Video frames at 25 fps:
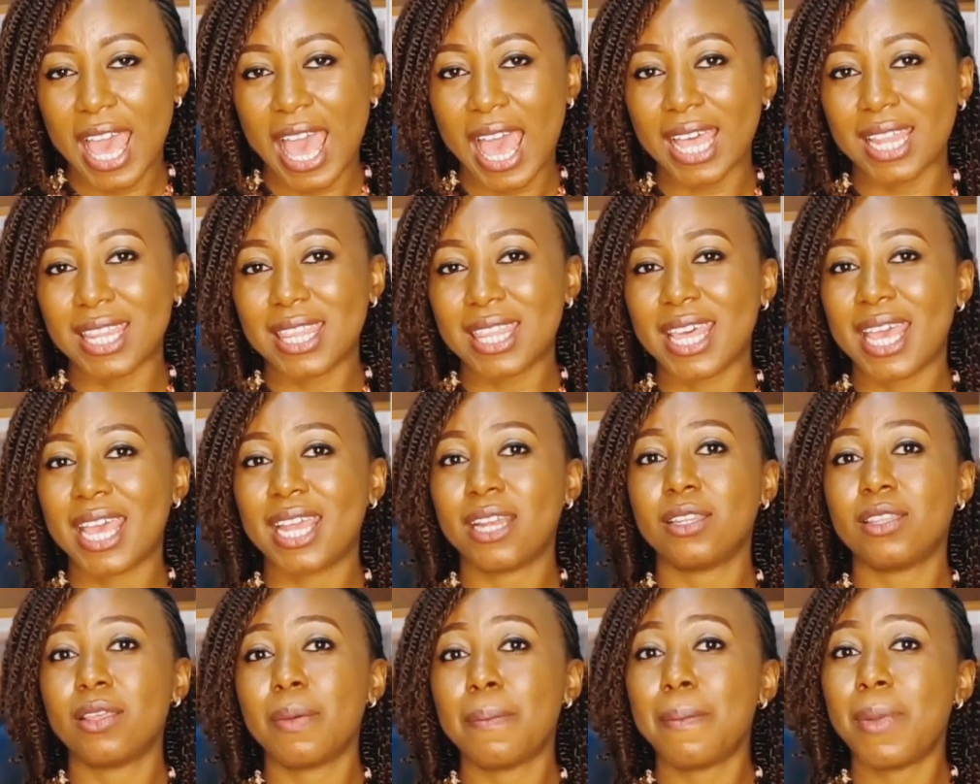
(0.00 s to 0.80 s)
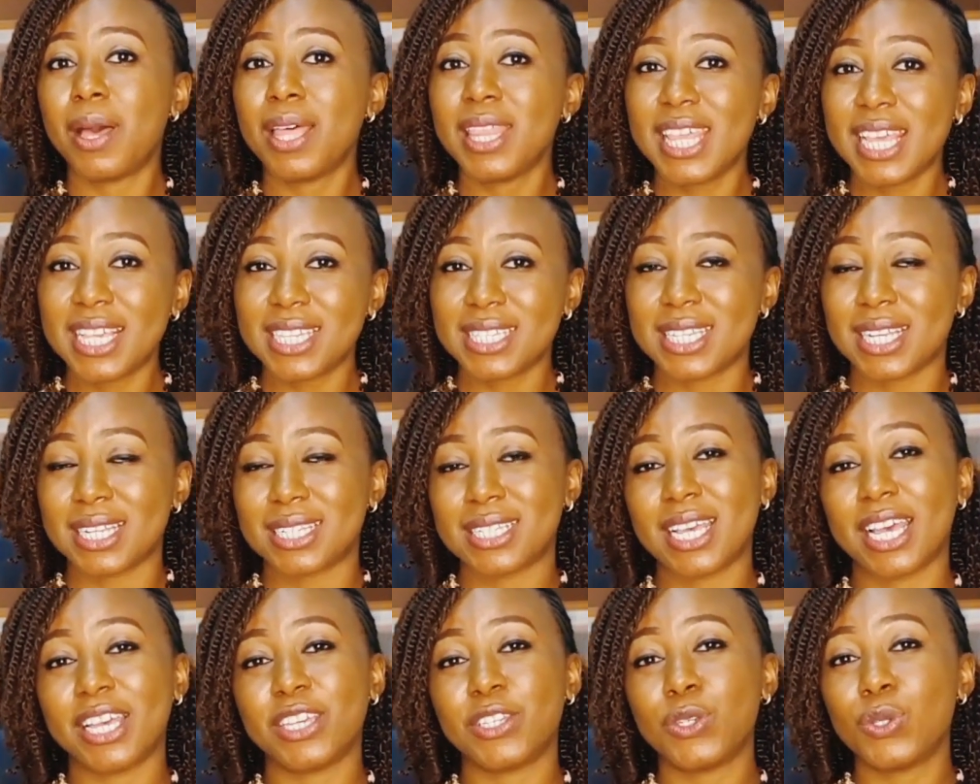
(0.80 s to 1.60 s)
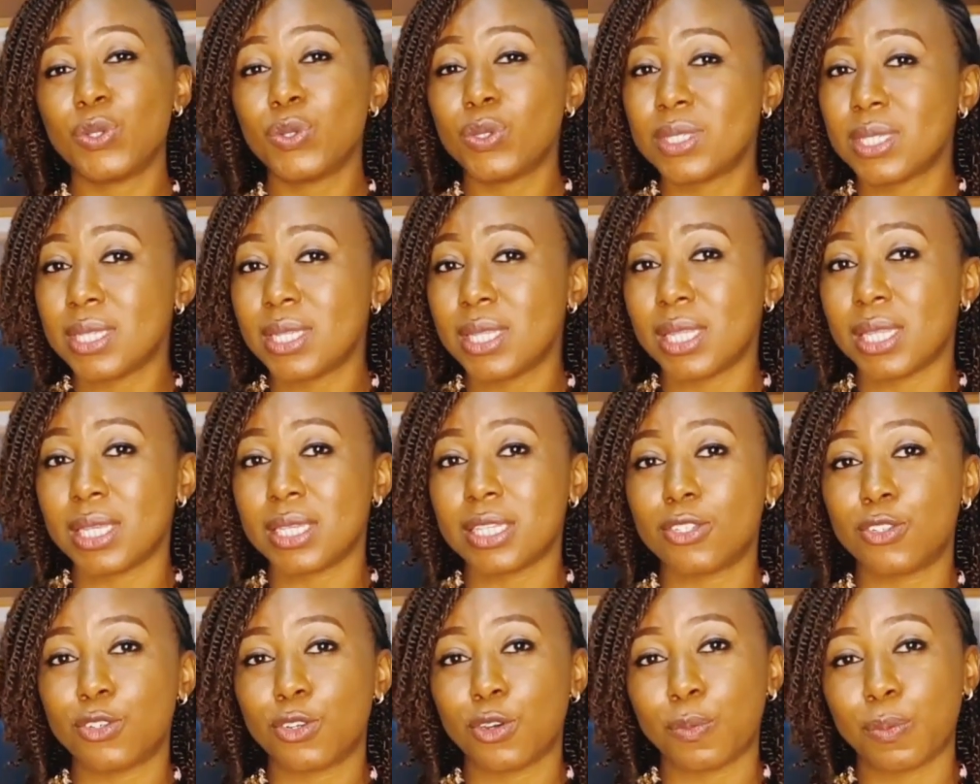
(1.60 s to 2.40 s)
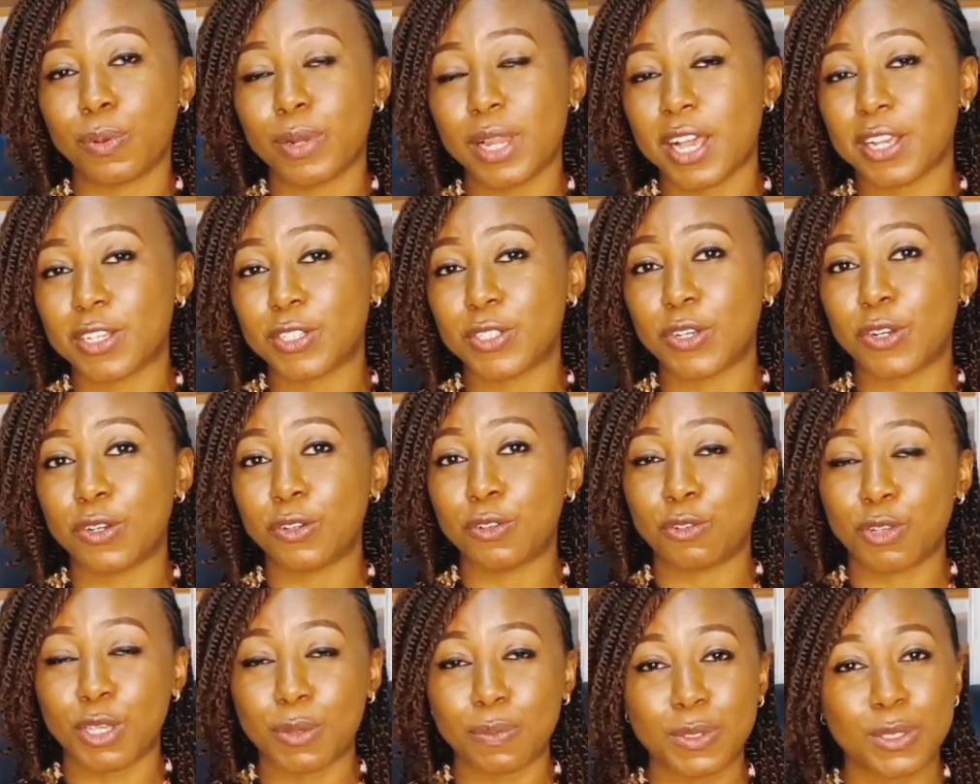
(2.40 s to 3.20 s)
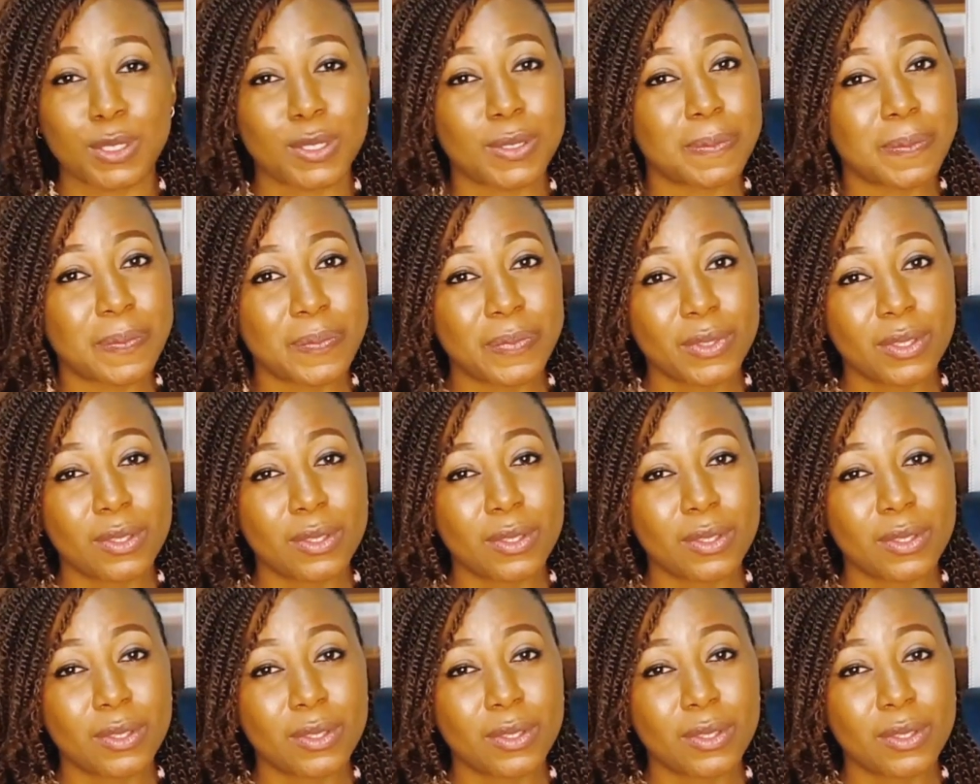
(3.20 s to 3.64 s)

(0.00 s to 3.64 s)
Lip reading: And then the mothers that are using these triple action creams